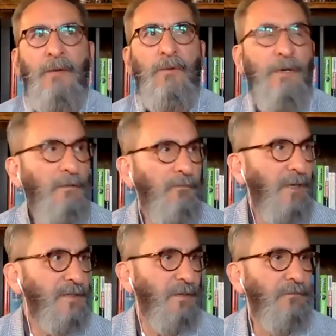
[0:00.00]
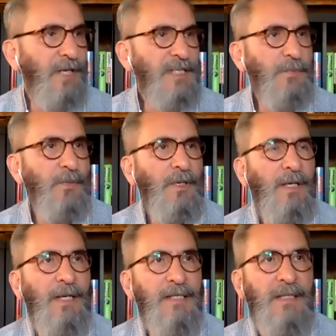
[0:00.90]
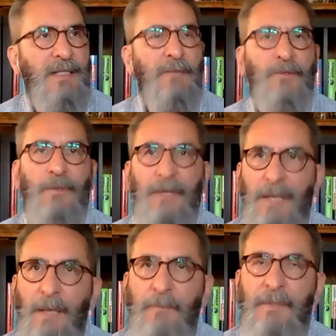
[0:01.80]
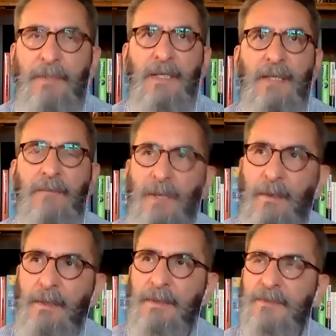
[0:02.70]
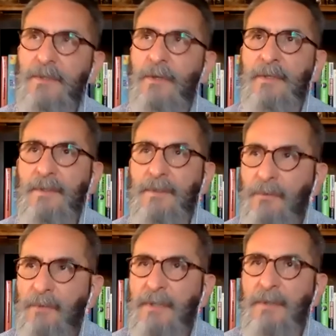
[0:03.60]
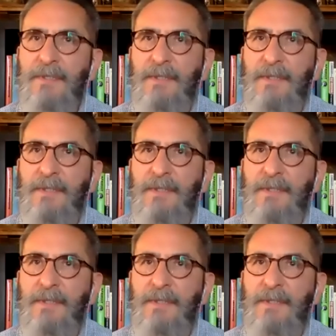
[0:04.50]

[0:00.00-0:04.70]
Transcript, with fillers: we're all friends on Facebook, and I see them growing up and getting married and starting their careers.